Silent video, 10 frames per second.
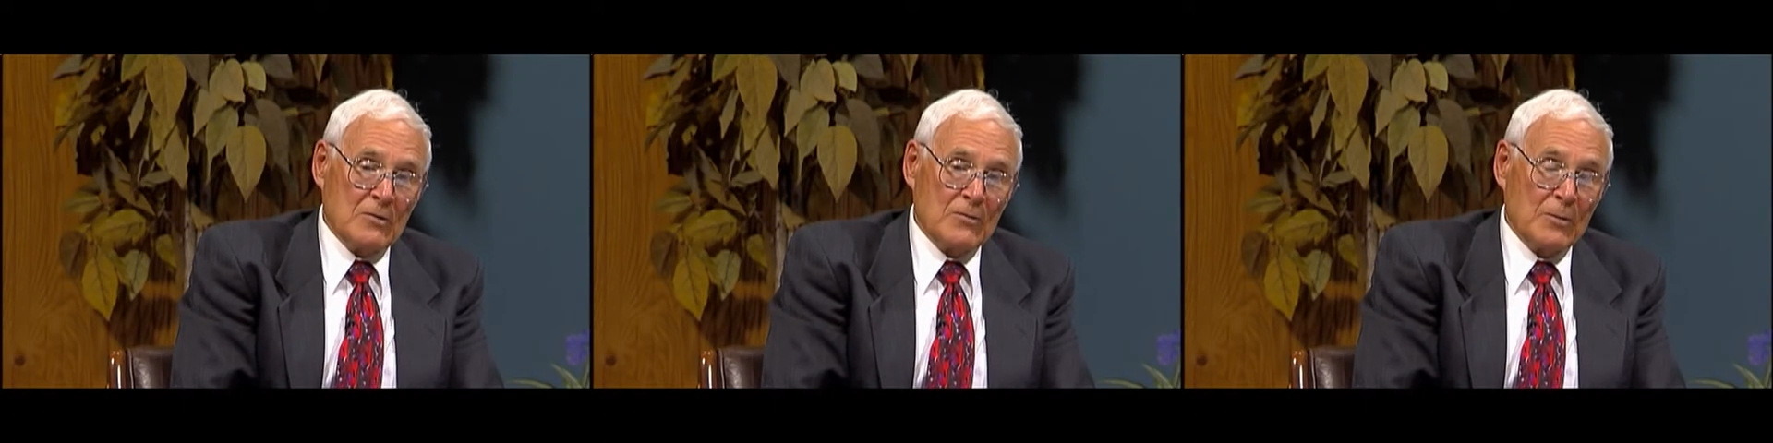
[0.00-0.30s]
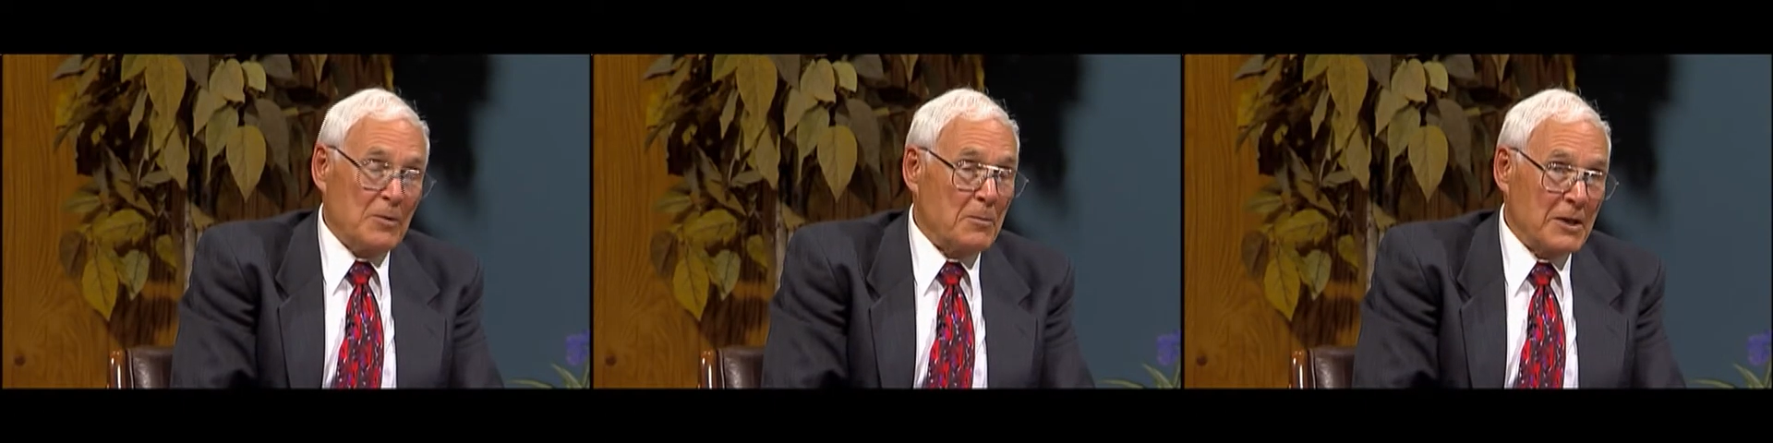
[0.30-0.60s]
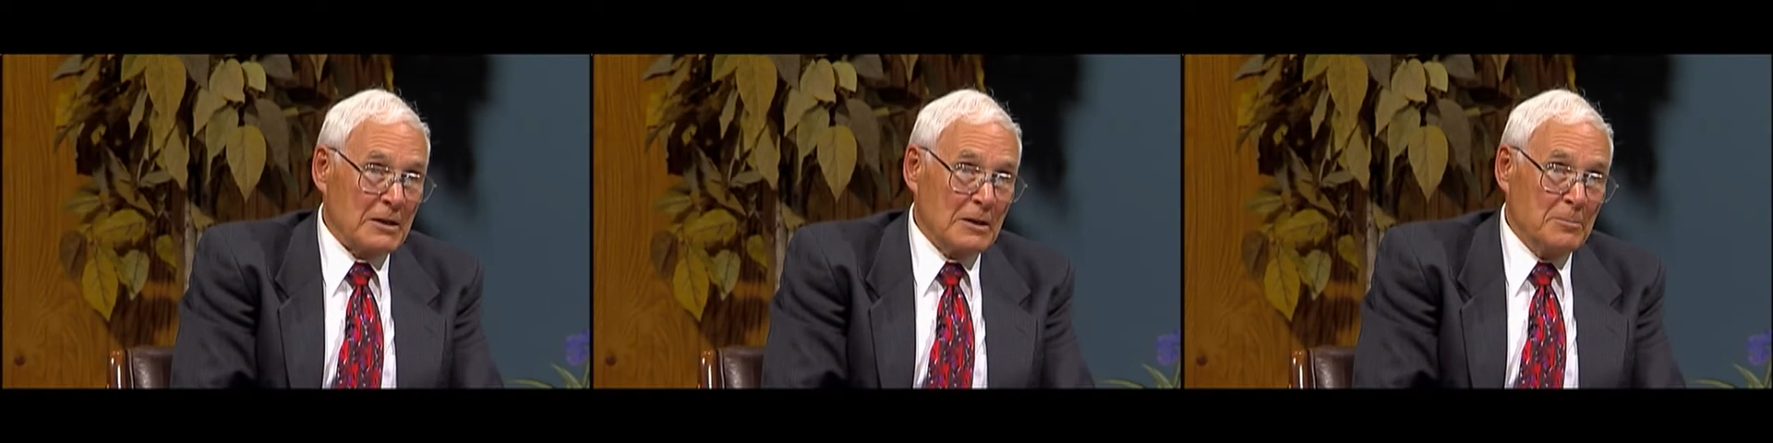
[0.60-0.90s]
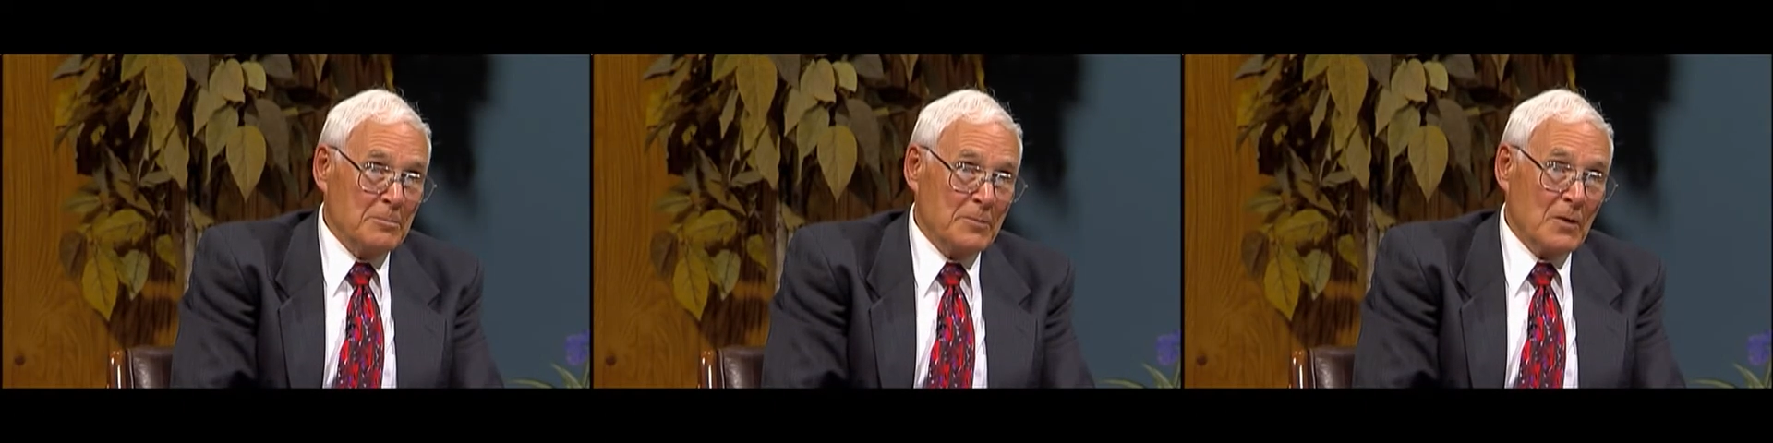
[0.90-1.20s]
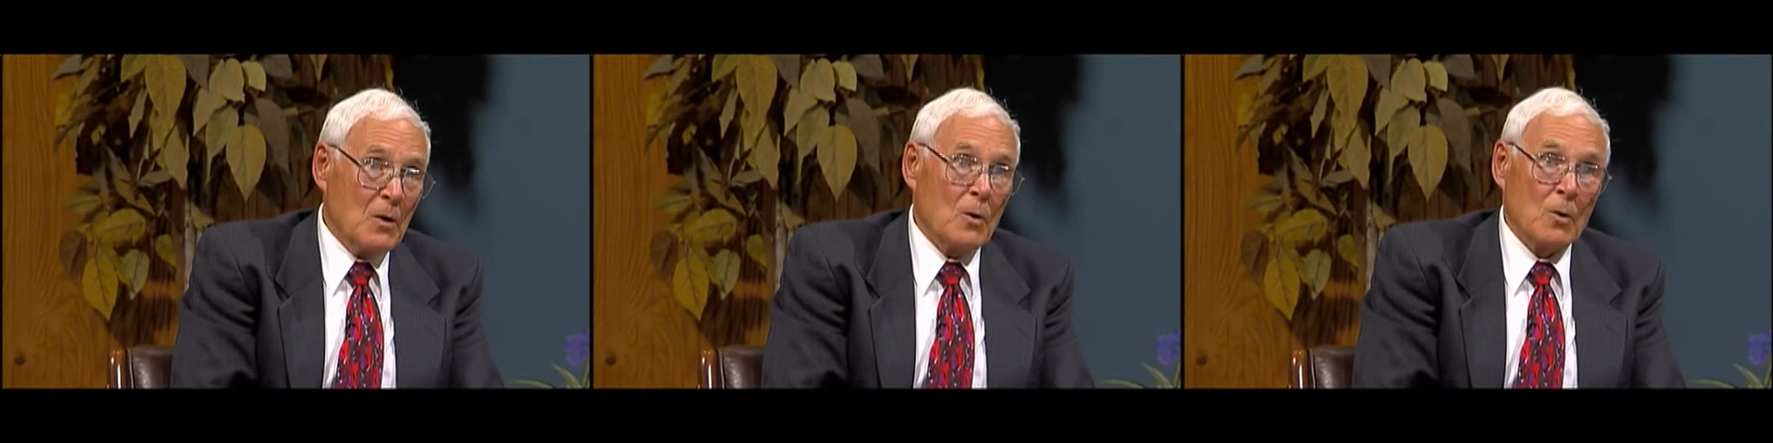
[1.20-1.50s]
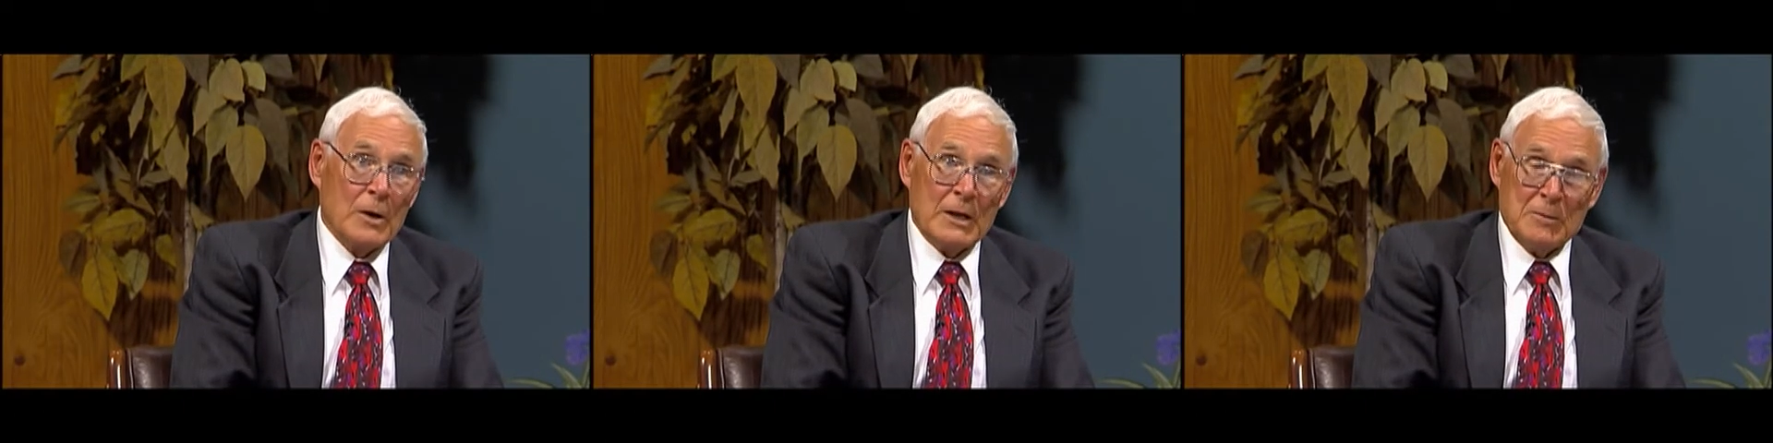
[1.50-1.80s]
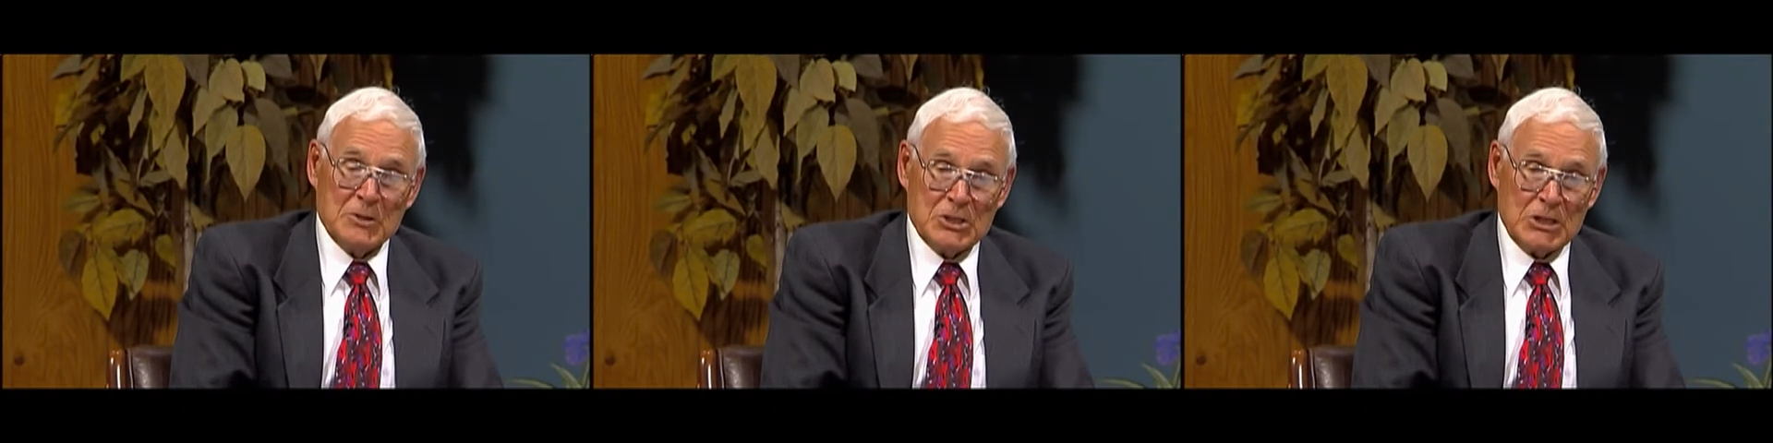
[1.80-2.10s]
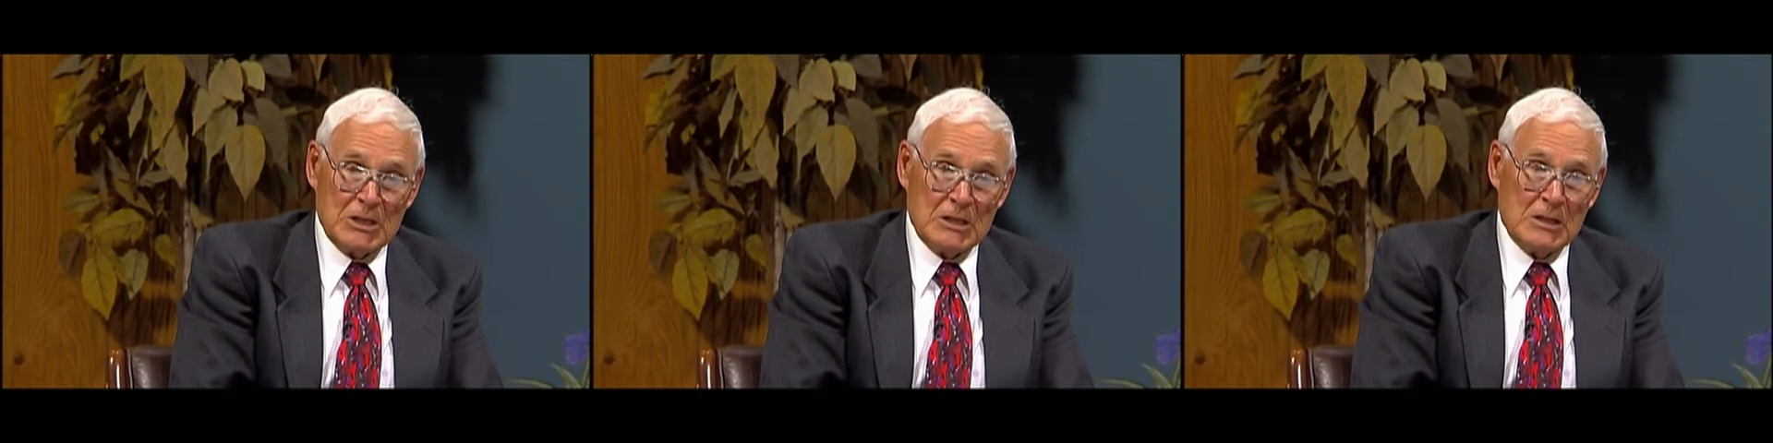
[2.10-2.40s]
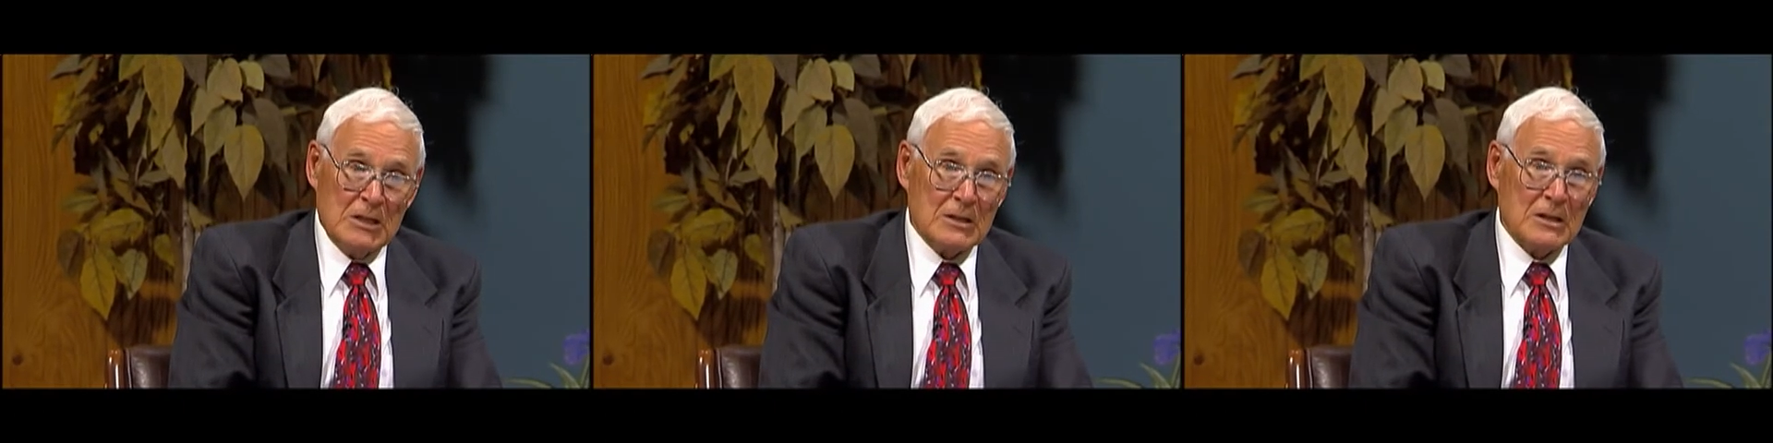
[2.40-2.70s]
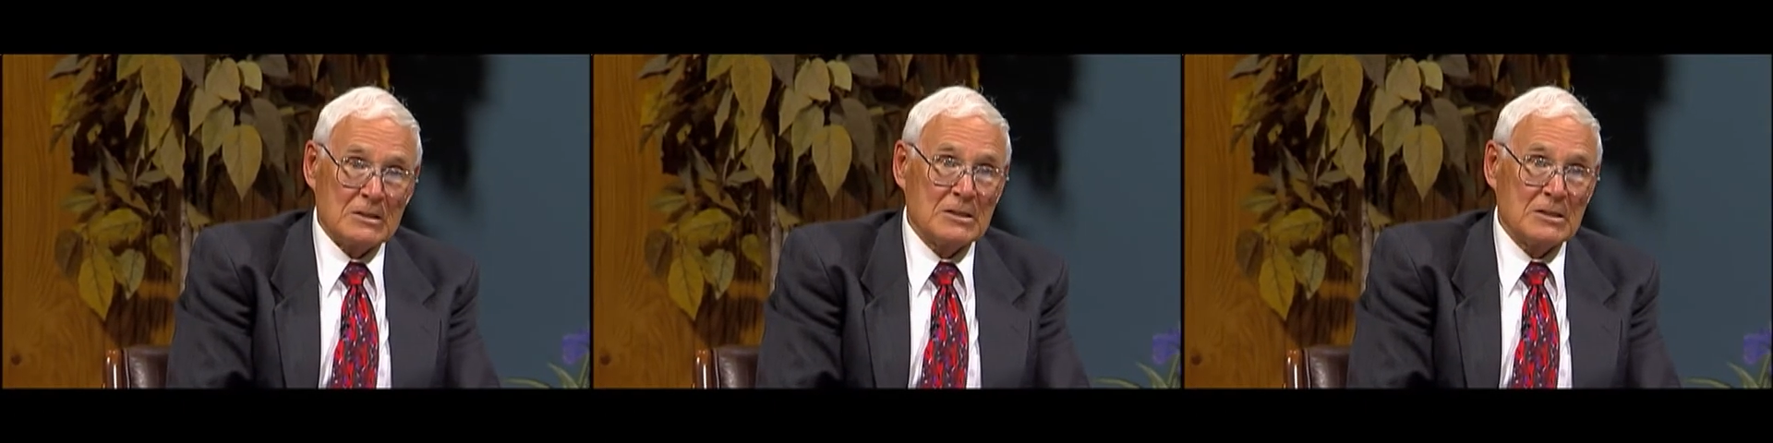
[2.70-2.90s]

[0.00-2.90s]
from the pendulum or any machine that's